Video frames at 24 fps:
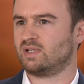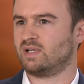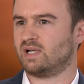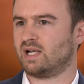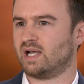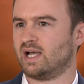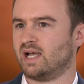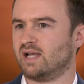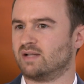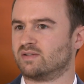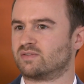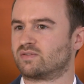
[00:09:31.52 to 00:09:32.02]

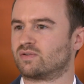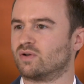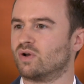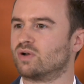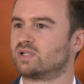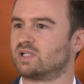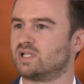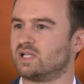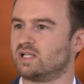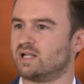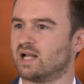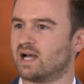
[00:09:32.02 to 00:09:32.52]
And
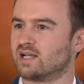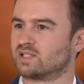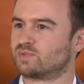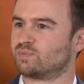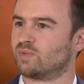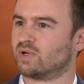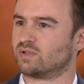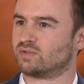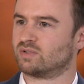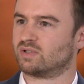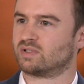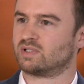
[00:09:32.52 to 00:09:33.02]
thirdly, last
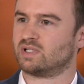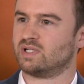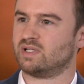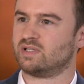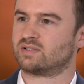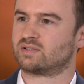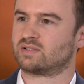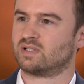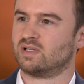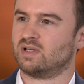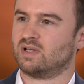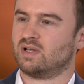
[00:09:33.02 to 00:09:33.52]
but not
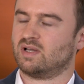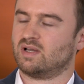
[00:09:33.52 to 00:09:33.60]
least,